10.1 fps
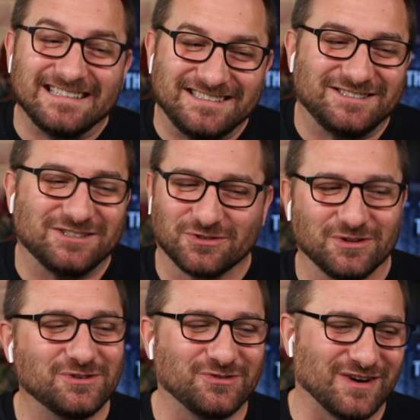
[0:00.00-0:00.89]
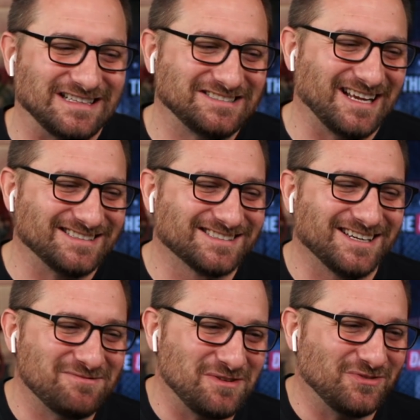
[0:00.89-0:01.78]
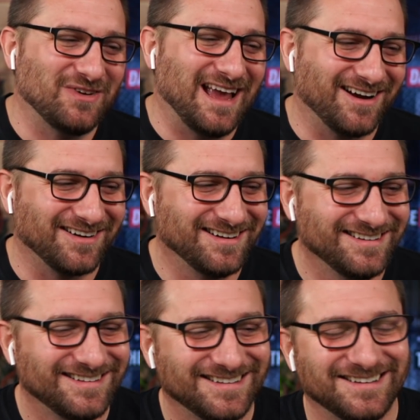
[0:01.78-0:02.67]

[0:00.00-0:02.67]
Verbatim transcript: is true, Francesca. To be fair,